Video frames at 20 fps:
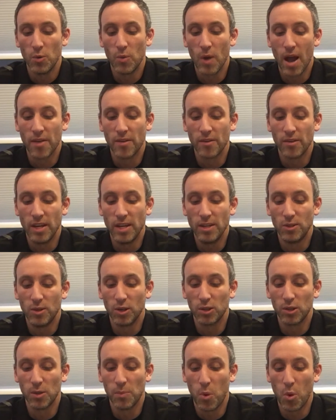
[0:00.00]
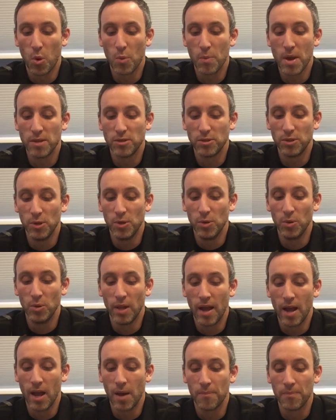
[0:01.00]
Rather, he took the poor man's ewe
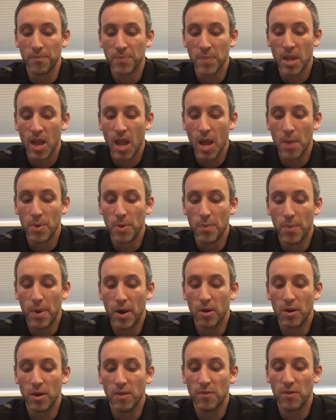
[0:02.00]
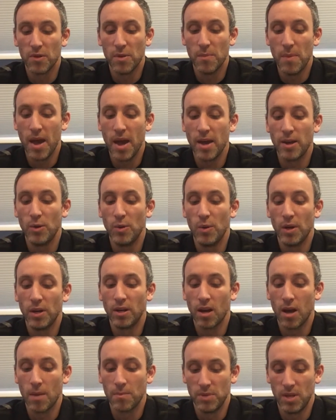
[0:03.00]
lamb and prepared it for the man who
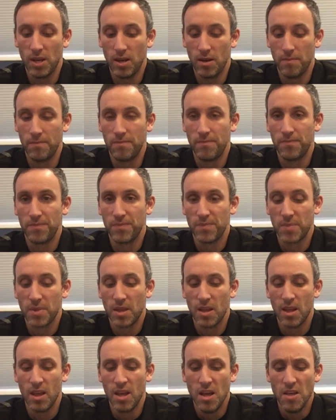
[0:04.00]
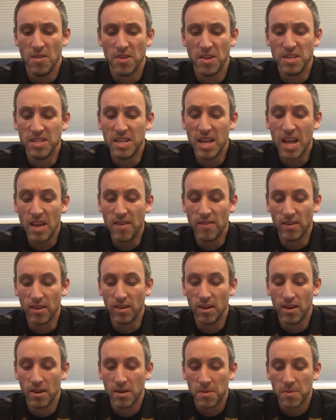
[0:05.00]
had come to him. Then
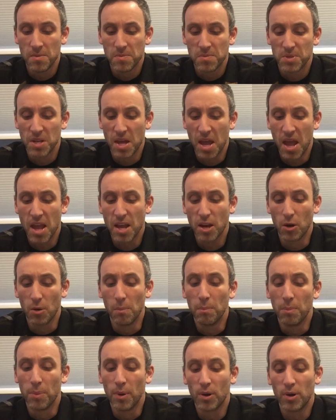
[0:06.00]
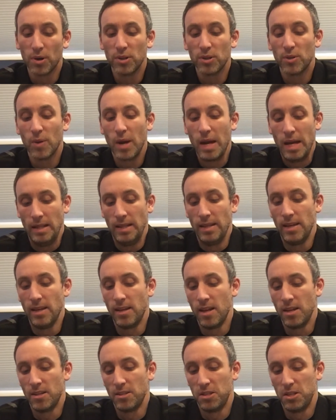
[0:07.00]
David's anger burned greatly
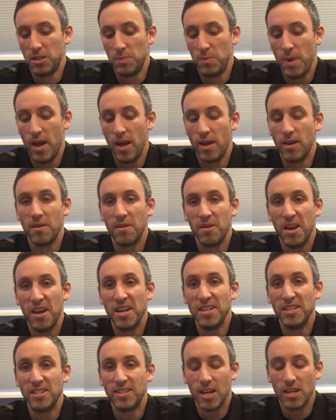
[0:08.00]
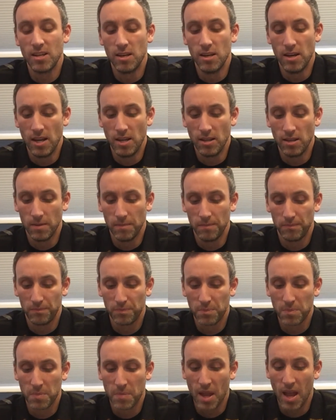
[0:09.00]
against this man, and he said to Nathan,
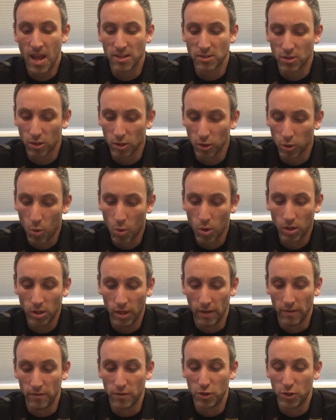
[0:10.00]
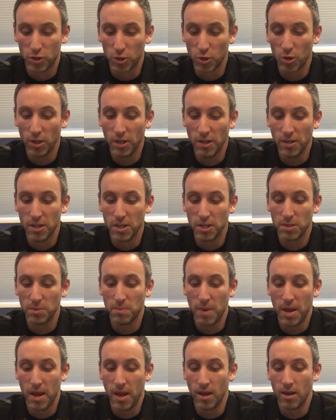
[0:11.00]
'As the Lord lives, surely
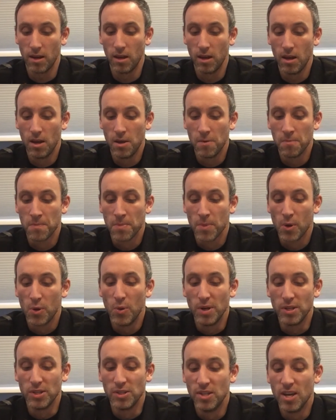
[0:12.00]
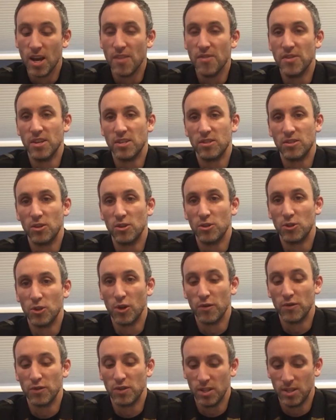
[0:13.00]
this man who has done this
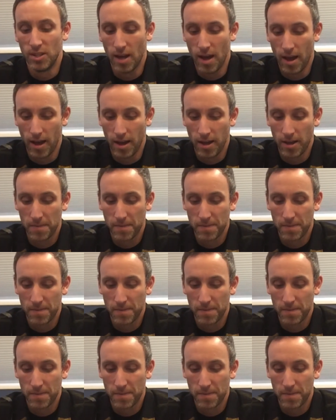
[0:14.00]
deserves to die.